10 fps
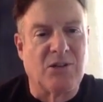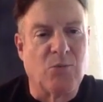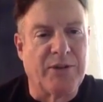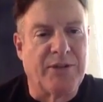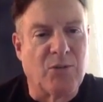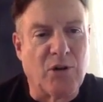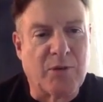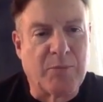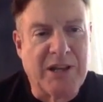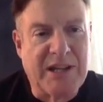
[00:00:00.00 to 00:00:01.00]
what their
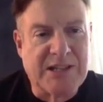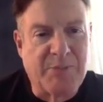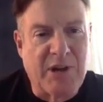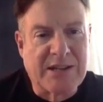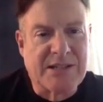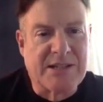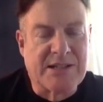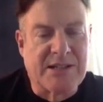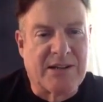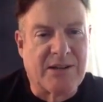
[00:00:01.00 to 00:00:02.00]
workplace
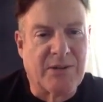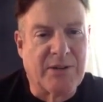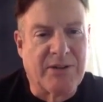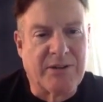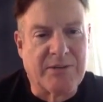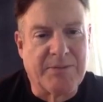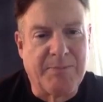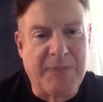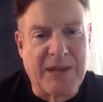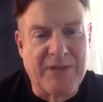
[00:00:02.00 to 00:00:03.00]
practices are, what their
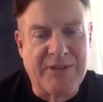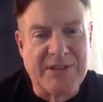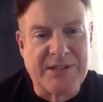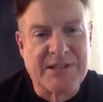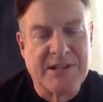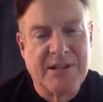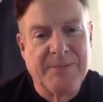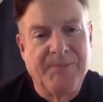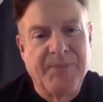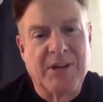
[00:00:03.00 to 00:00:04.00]
benefits
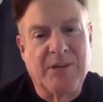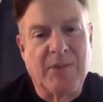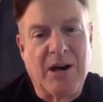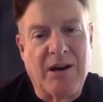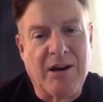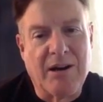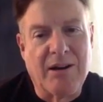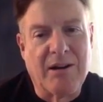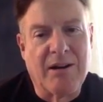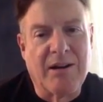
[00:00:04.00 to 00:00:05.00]

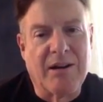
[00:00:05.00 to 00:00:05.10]
are,